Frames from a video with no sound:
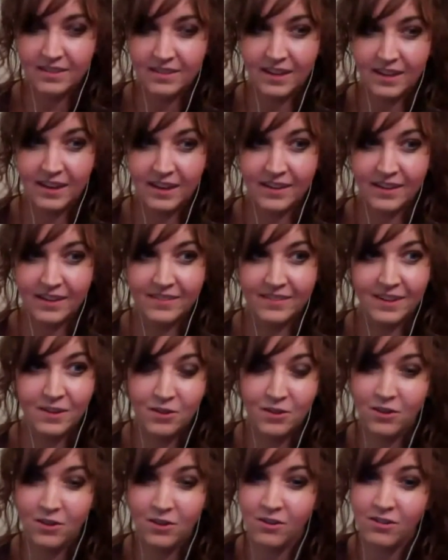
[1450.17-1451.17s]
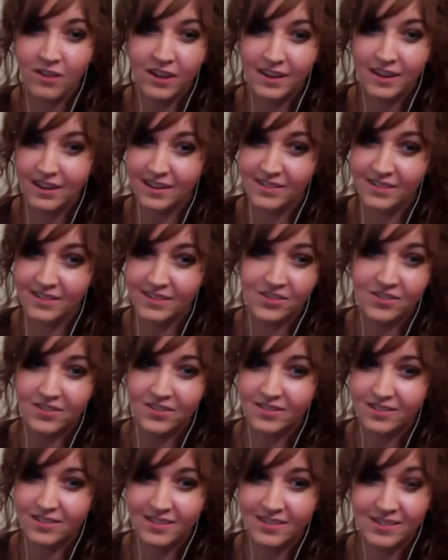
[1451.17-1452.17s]
Yeah, and if you don't like it,
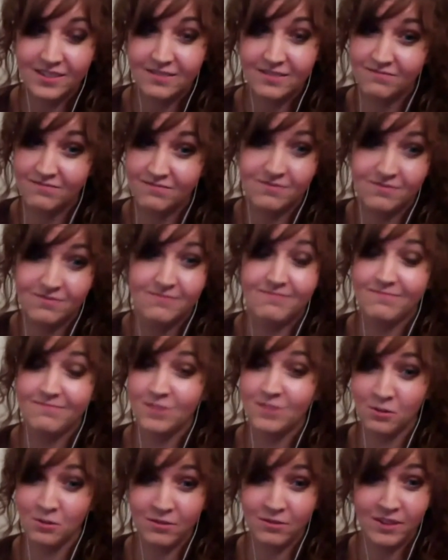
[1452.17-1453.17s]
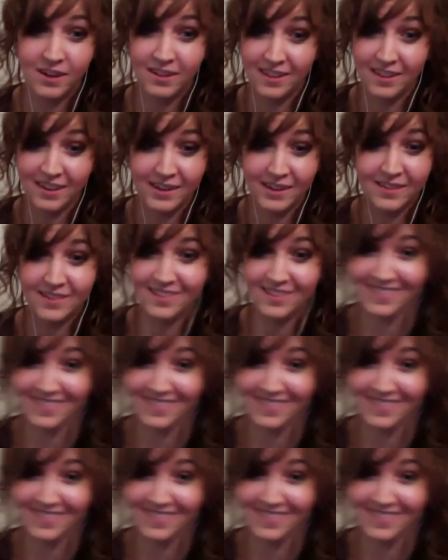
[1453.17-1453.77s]
just don't tell us.